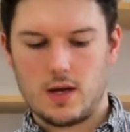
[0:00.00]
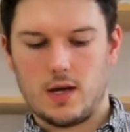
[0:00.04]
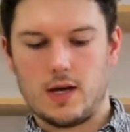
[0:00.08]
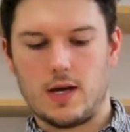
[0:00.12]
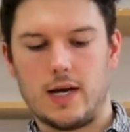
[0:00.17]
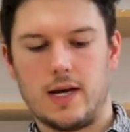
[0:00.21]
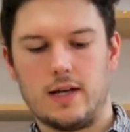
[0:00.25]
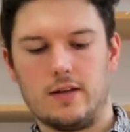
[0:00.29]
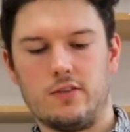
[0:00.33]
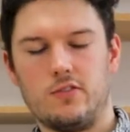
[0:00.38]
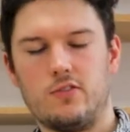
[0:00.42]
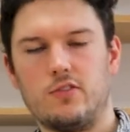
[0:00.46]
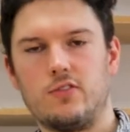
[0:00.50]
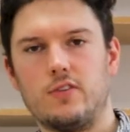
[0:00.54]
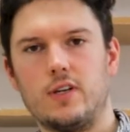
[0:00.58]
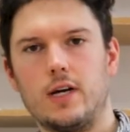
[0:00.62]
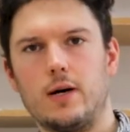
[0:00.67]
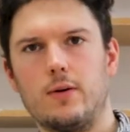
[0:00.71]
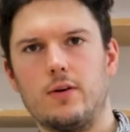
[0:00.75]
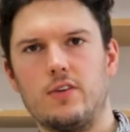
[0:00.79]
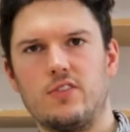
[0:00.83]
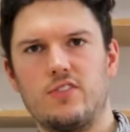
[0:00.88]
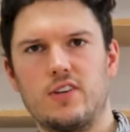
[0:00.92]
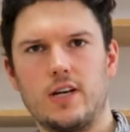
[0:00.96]
And
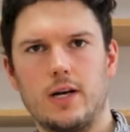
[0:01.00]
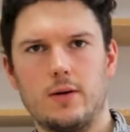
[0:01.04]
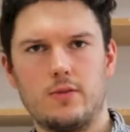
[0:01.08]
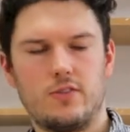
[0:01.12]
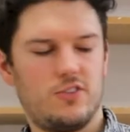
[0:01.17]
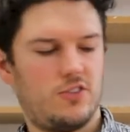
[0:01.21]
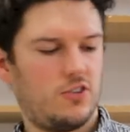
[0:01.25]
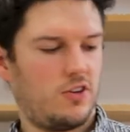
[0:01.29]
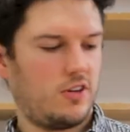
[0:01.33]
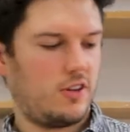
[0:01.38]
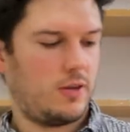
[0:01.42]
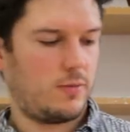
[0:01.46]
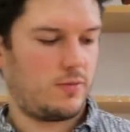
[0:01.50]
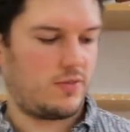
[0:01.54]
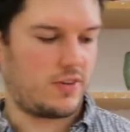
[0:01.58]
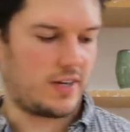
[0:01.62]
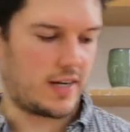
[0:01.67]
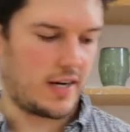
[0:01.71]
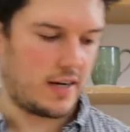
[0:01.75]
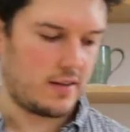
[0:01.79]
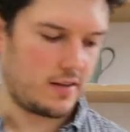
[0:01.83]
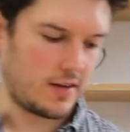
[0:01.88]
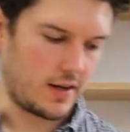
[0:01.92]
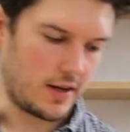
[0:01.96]
now it's time to join them
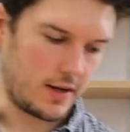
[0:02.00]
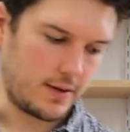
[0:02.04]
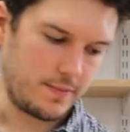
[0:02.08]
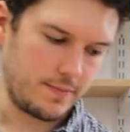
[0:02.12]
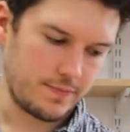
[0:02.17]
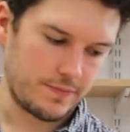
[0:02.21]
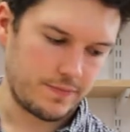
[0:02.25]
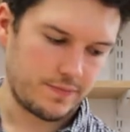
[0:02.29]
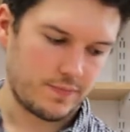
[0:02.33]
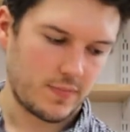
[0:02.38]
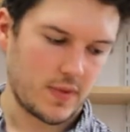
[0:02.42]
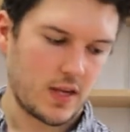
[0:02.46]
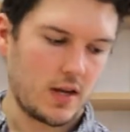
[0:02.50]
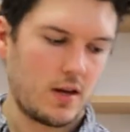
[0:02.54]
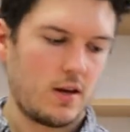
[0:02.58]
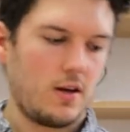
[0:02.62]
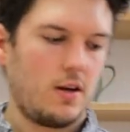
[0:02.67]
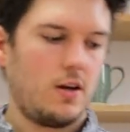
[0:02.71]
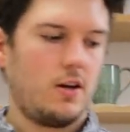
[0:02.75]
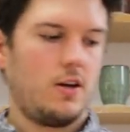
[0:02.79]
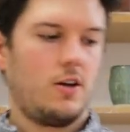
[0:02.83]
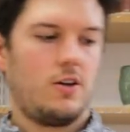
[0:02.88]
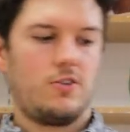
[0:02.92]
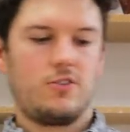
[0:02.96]
together.
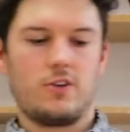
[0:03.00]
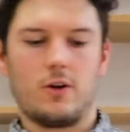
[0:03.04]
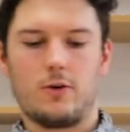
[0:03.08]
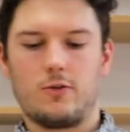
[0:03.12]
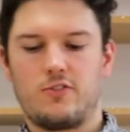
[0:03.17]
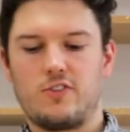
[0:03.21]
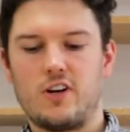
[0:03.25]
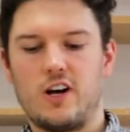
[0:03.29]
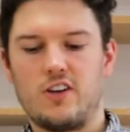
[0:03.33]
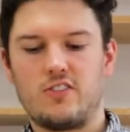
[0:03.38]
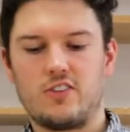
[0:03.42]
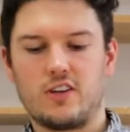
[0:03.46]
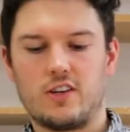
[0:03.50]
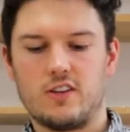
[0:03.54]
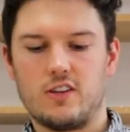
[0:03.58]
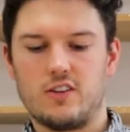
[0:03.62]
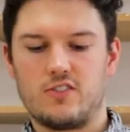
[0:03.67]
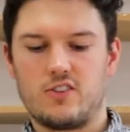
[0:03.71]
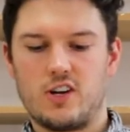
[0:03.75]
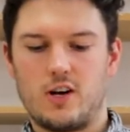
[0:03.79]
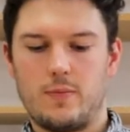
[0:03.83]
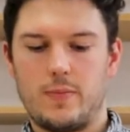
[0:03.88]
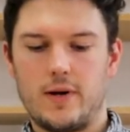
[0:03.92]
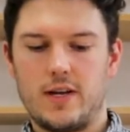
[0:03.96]
So starting at the
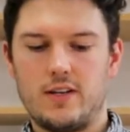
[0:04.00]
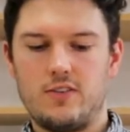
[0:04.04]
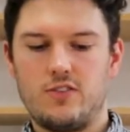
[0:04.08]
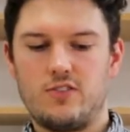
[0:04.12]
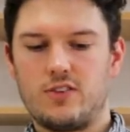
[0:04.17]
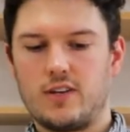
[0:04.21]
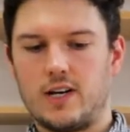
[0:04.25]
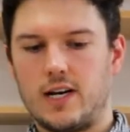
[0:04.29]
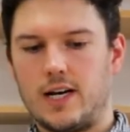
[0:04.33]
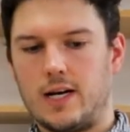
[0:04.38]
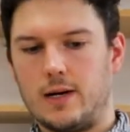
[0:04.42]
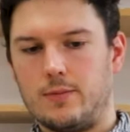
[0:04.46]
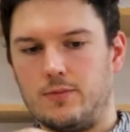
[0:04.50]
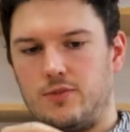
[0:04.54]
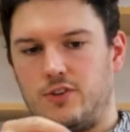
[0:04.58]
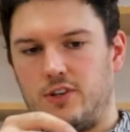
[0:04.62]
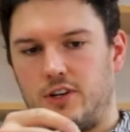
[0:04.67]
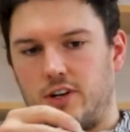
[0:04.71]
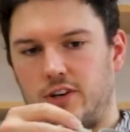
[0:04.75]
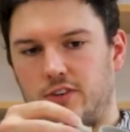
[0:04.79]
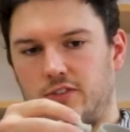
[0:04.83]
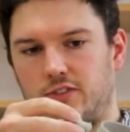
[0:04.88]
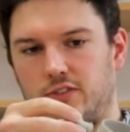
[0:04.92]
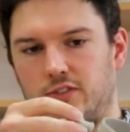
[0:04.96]
top end, I'm
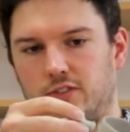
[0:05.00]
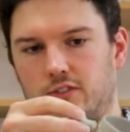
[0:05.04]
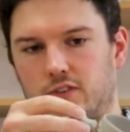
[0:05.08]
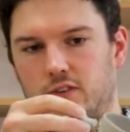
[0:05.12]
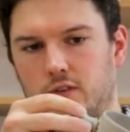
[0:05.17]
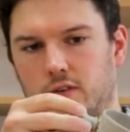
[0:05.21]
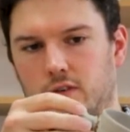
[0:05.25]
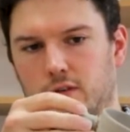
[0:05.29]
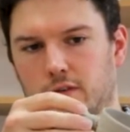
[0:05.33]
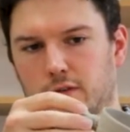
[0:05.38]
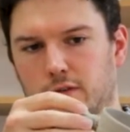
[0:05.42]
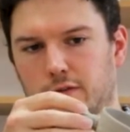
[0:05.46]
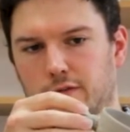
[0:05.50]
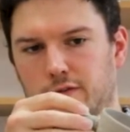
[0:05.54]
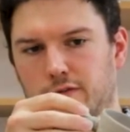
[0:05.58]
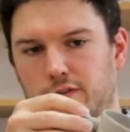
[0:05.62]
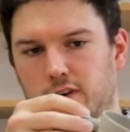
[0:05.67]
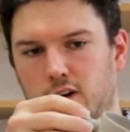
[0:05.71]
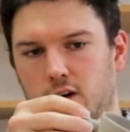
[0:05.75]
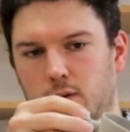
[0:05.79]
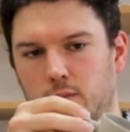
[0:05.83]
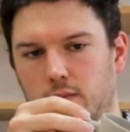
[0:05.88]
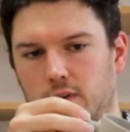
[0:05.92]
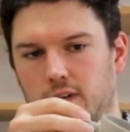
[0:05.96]
just
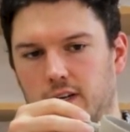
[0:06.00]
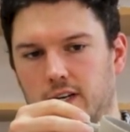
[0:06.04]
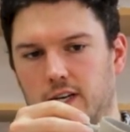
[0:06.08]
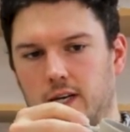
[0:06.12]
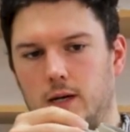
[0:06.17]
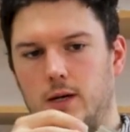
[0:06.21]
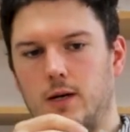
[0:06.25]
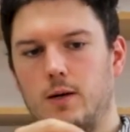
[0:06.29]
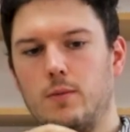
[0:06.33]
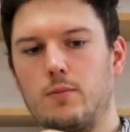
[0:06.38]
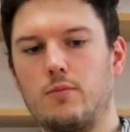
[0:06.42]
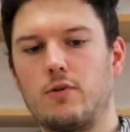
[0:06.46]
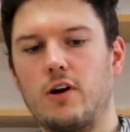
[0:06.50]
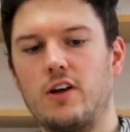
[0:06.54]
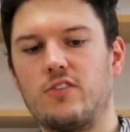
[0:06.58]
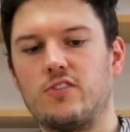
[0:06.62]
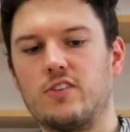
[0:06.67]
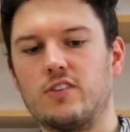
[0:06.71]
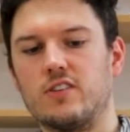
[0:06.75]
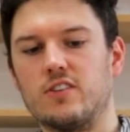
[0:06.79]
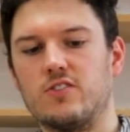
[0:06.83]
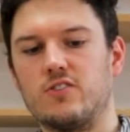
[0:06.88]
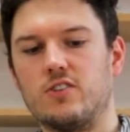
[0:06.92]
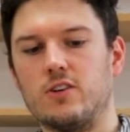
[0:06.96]
firmly
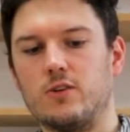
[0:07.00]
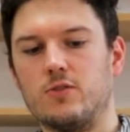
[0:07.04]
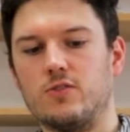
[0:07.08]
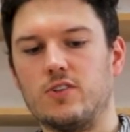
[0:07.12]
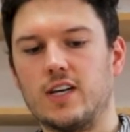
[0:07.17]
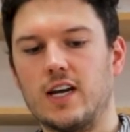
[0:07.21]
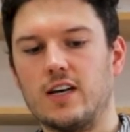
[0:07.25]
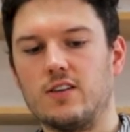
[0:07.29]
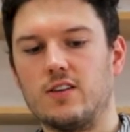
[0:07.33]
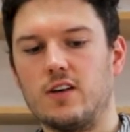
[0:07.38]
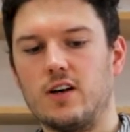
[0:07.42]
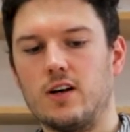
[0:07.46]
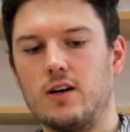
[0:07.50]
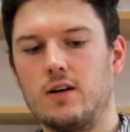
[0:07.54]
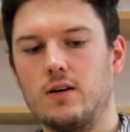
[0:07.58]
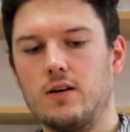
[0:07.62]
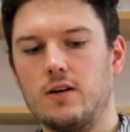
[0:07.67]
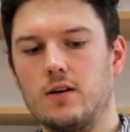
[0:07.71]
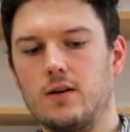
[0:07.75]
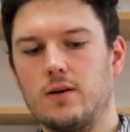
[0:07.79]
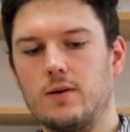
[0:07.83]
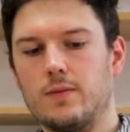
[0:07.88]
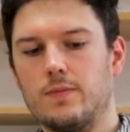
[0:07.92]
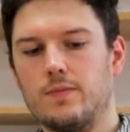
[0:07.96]
pressing the two together,
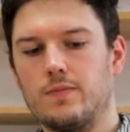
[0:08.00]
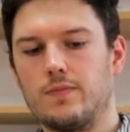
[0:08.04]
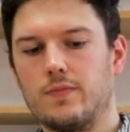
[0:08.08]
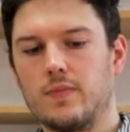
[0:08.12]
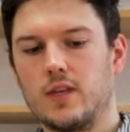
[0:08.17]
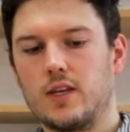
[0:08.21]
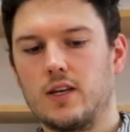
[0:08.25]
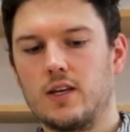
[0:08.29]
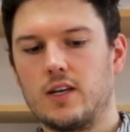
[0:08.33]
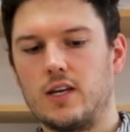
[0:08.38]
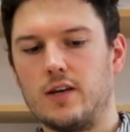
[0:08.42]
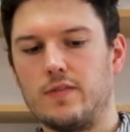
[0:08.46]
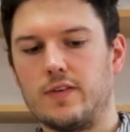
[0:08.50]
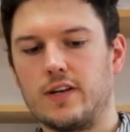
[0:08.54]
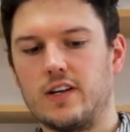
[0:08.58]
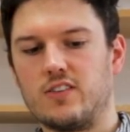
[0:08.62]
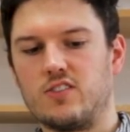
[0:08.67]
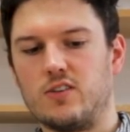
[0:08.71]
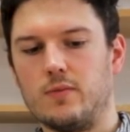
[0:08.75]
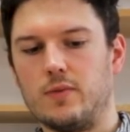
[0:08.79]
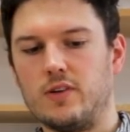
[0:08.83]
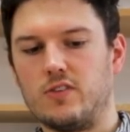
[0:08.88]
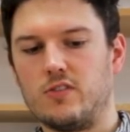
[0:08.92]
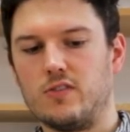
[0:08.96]
giving
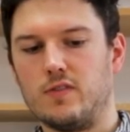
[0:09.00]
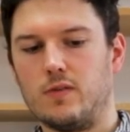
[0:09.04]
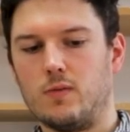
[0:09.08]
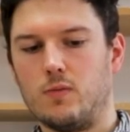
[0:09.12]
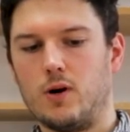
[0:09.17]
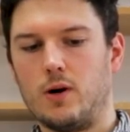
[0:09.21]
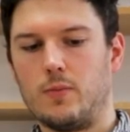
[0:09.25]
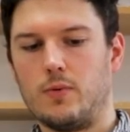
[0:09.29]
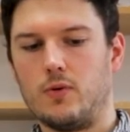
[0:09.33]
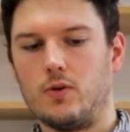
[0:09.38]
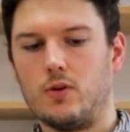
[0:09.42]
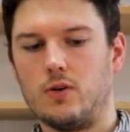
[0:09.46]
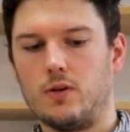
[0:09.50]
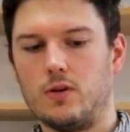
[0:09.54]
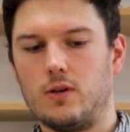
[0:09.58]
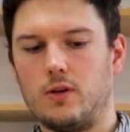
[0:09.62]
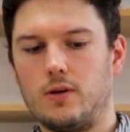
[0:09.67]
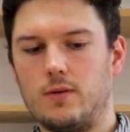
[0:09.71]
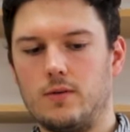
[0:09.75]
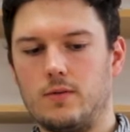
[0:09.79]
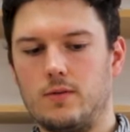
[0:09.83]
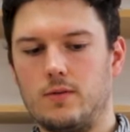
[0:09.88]
it a bit of a wobble,